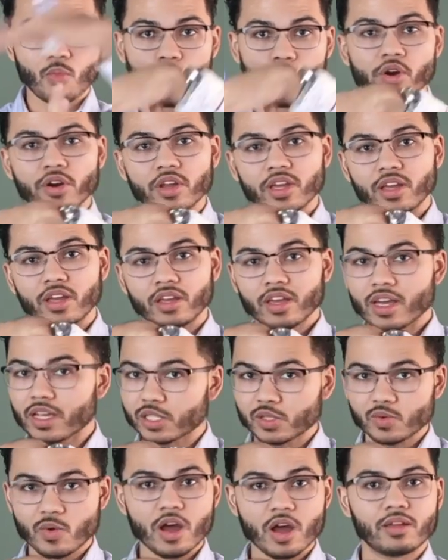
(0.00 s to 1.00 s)
working,
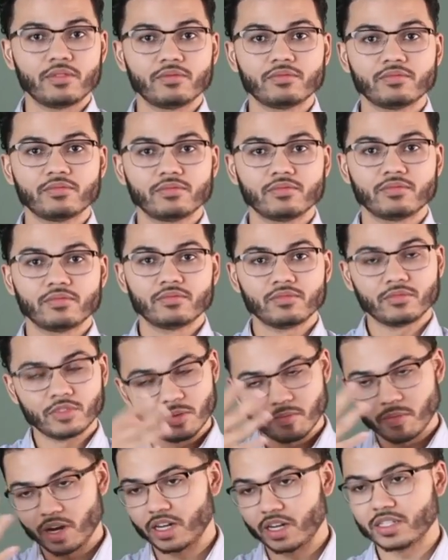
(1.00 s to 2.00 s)
guess what?
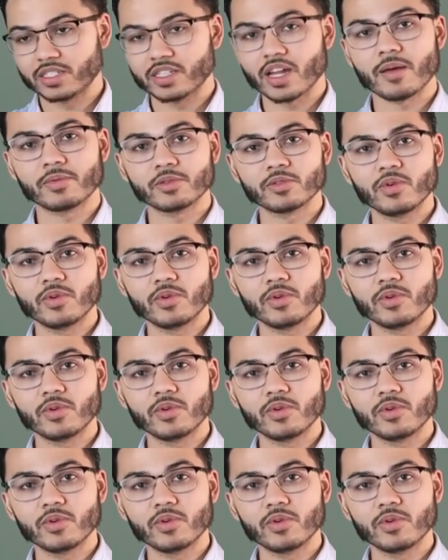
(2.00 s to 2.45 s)
The money stops